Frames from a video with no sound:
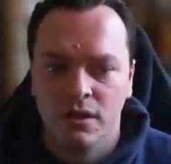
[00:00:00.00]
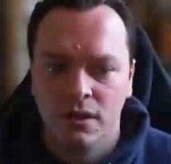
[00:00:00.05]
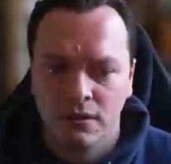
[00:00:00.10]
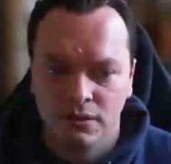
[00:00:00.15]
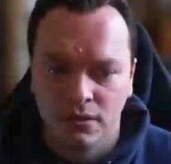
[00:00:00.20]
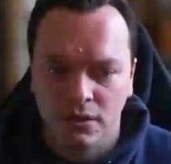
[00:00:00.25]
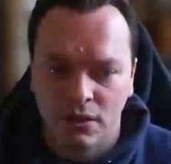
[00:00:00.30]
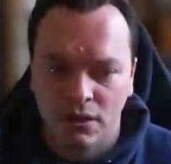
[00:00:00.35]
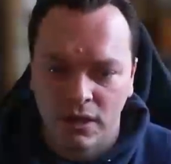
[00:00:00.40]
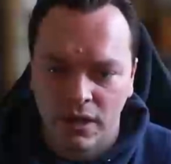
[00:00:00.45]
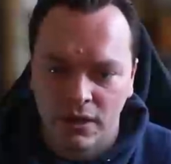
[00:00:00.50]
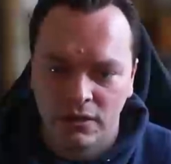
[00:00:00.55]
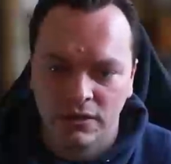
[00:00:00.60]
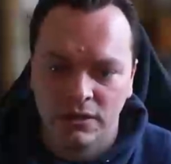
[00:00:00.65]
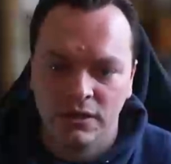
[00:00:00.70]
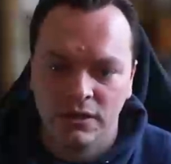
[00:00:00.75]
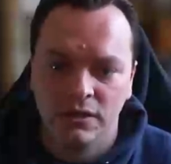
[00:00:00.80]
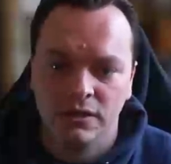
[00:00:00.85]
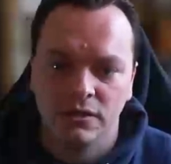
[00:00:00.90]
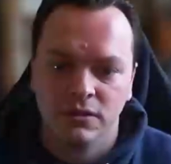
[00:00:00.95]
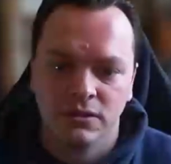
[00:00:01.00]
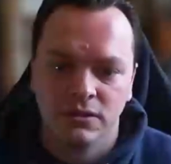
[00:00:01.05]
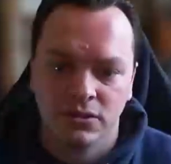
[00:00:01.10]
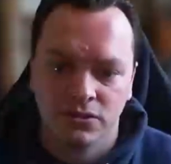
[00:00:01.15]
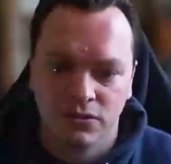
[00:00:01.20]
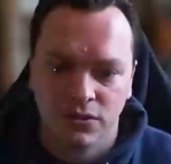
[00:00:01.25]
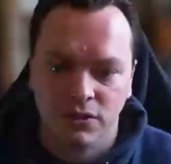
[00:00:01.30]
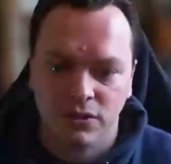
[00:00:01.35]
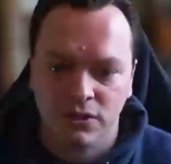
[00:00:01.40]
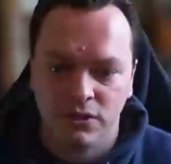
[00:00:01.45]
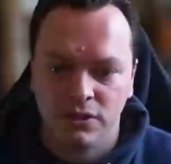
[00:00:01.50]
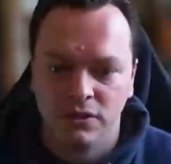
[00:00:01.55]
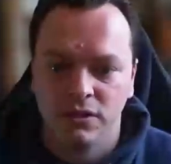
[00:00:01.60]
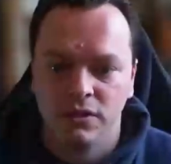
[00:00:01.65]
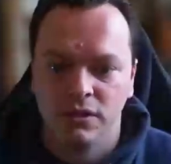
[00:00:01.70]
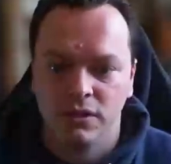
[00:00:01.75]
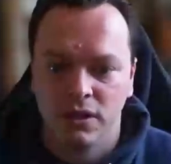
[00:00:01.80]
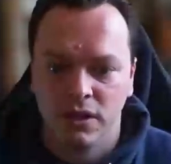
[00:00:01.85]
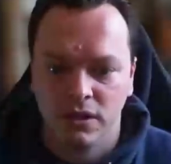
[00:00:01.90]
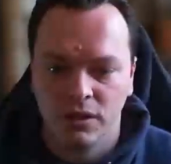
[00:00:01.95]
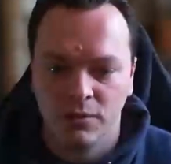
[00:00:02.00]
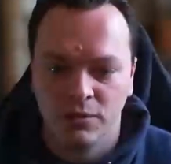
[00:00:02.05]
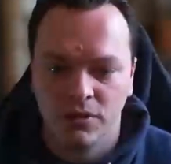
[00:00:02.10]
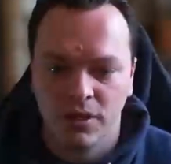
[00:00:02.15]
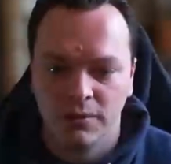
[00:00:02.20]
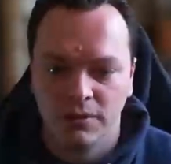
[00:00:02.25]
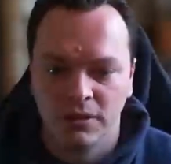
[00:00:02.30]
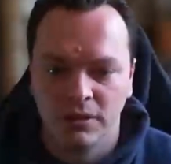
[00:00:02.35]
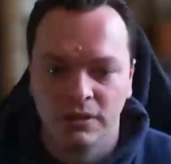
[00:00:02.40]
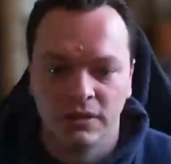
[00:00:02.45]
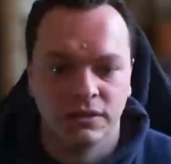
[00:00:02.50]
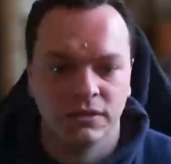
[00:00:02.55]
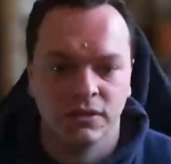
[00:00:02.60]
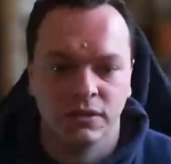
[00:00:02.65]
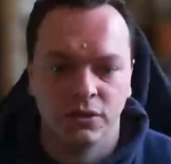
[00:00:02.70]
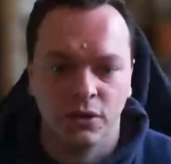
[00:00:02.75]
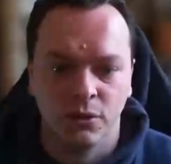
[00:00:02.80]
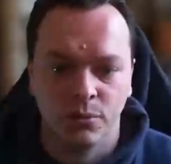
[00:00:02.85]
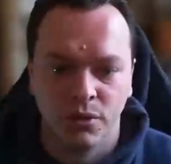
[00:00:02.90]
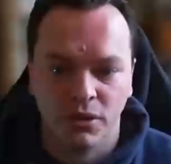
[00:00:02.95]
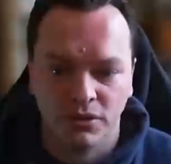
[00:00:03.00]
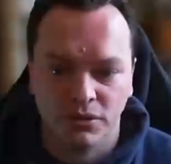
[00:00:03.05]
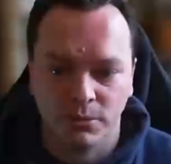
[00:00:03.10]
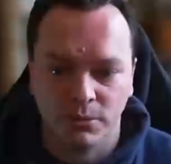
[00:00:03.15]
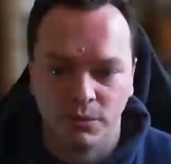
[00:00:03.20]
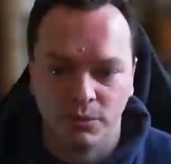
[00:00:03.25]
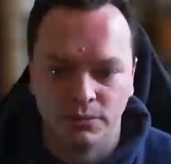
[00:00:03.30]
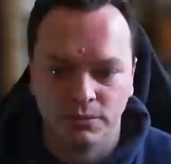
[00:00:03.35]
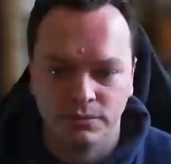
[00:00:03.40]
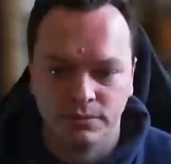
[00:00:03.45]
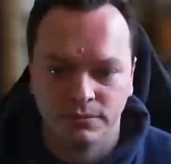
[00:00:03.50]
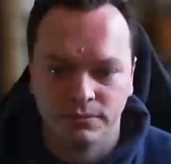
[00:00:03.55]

so classes and structures in the parameter list are not possible.